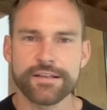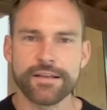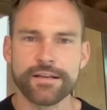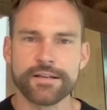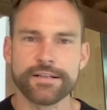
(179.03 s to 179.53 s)

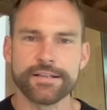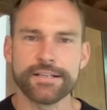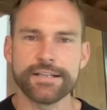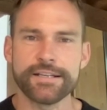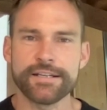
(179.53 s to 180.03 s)
on
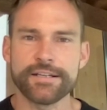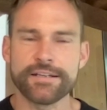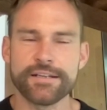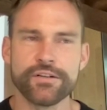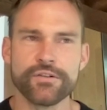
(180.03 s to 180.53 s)

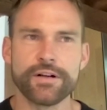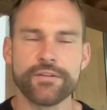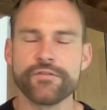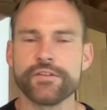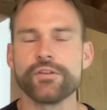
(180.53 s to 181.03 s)
the
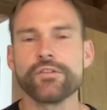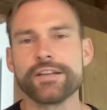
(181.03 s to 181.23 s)
field